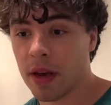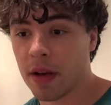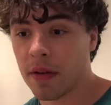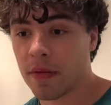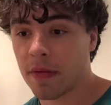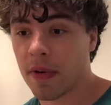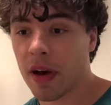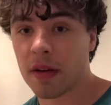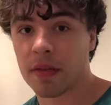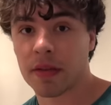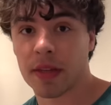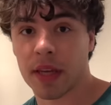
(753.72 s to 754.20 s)

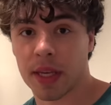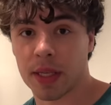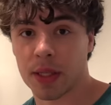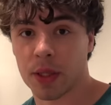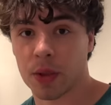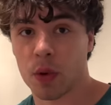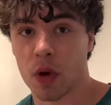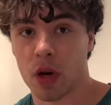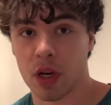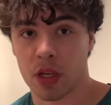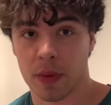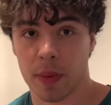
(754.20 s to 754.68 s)
five seconds
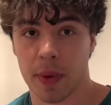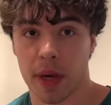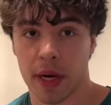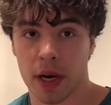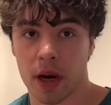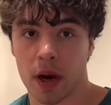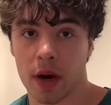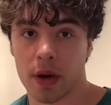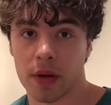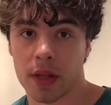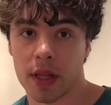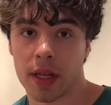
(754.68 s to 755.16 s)
to walk to my
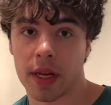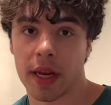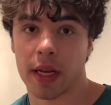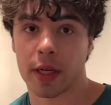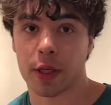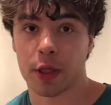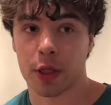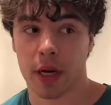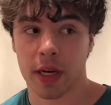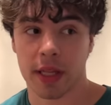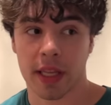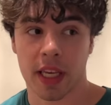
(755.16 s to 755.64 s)
car, the
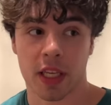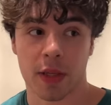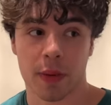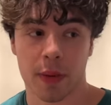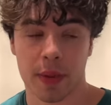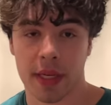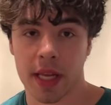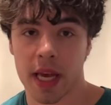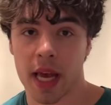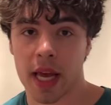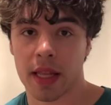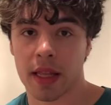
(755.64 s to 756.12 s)
next shot it takes
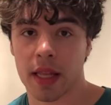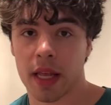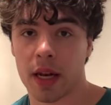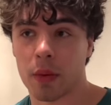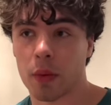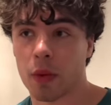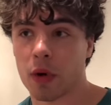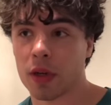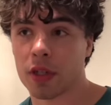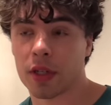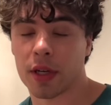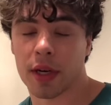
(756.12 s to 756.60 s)
me ten,
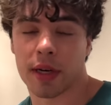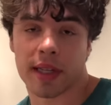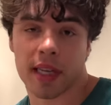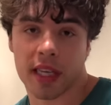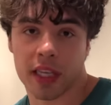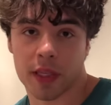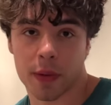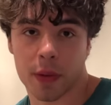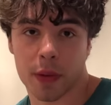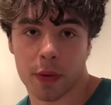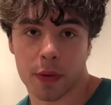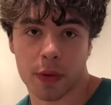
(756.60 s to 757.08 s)
then one shot it
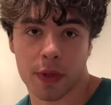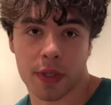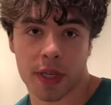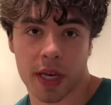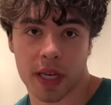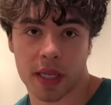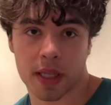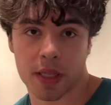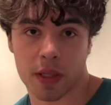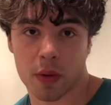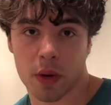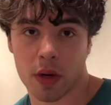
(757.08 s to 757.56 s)
takes me three
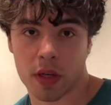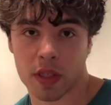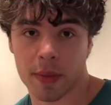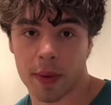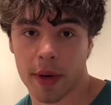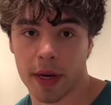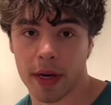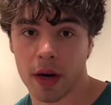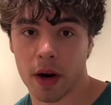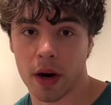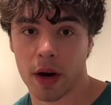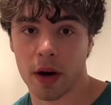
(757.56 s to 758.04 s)
seconds to walk to
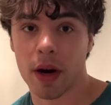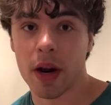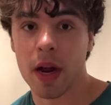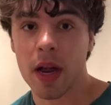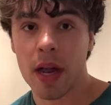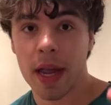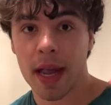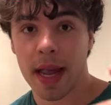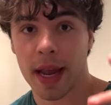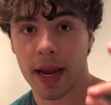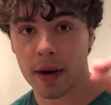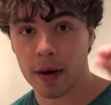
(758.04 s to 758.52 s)
my car.
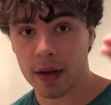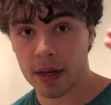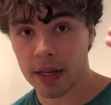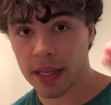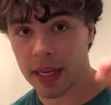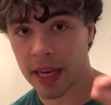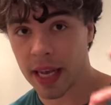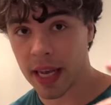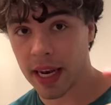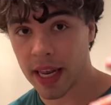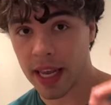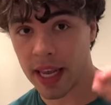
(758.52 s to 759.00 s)
Aaron
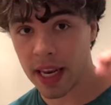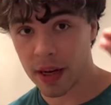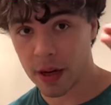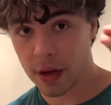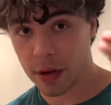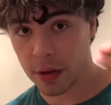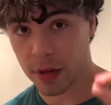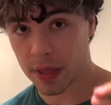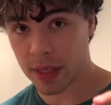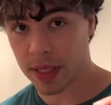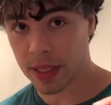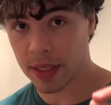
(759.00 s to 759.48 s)
can
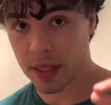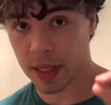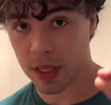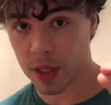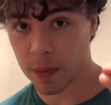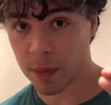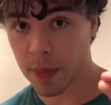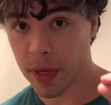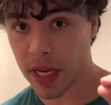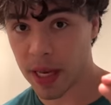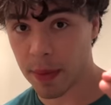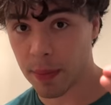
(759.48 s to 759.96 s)
increase the
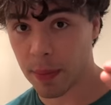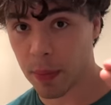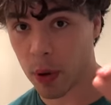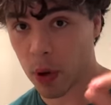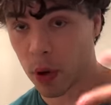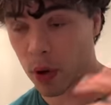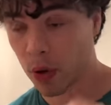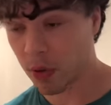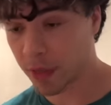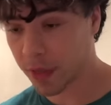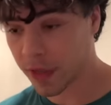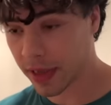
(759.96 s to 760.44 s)
speed
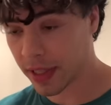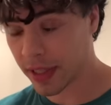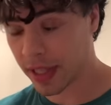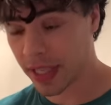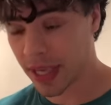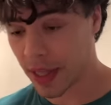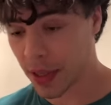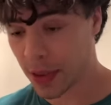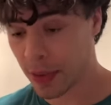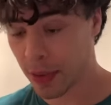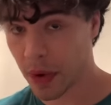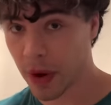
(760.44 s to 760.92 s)

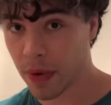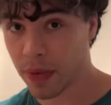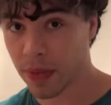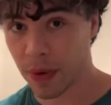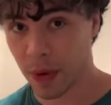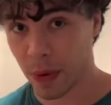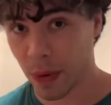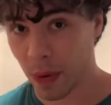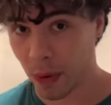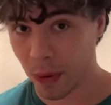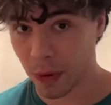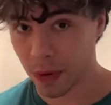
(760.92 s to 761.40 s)
perfectly throughout
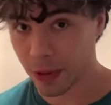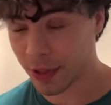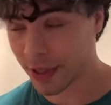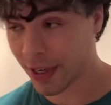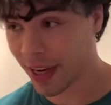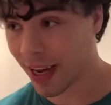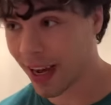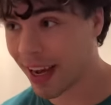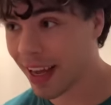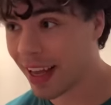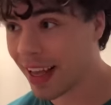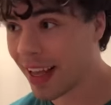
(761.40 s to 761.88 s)
the whole
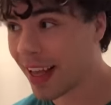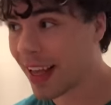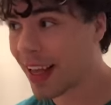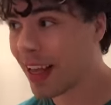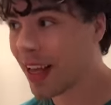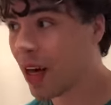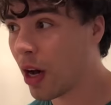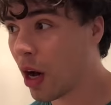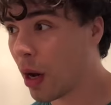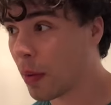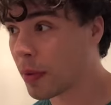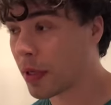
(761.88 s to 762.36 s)
shot
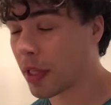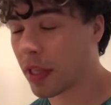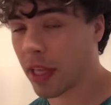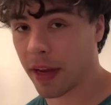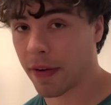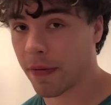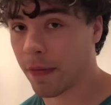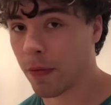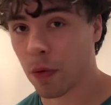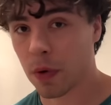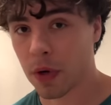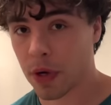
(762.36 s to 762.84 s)
up to
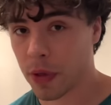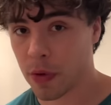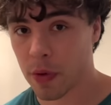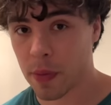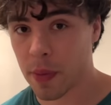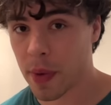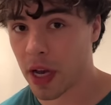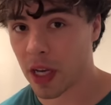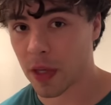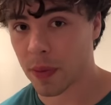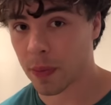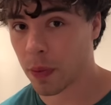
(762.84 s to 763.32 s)
like forty-three
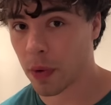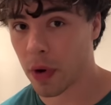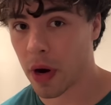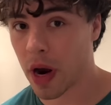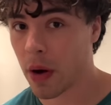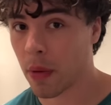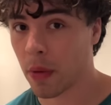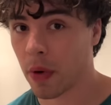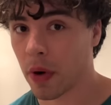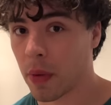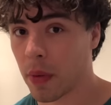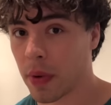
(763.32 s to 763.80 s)
miles per
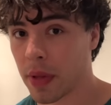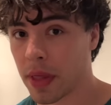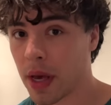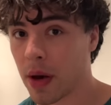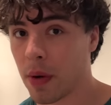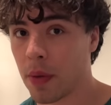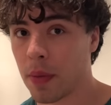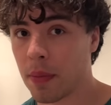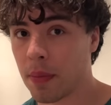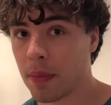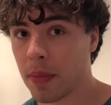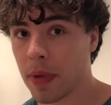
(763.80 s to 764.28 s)
hour
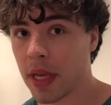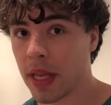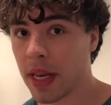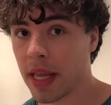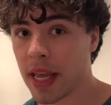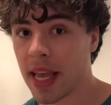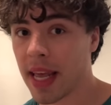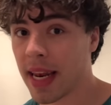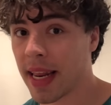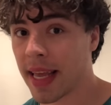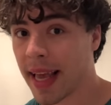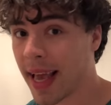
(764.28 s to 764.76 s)
without it
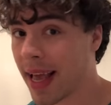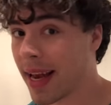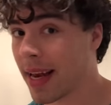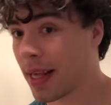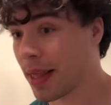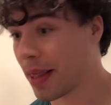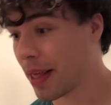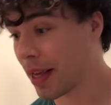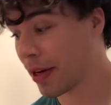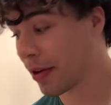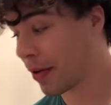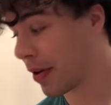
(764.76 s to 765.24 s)
hitting
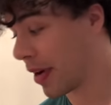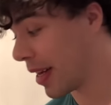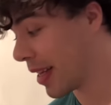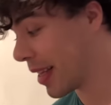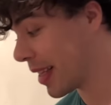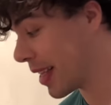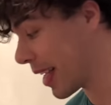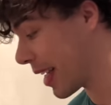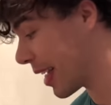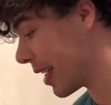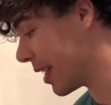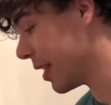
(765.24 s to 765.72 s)
anything or
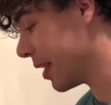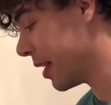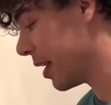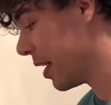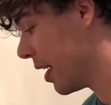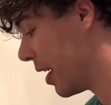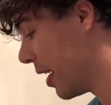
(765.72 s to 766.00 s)
anything, and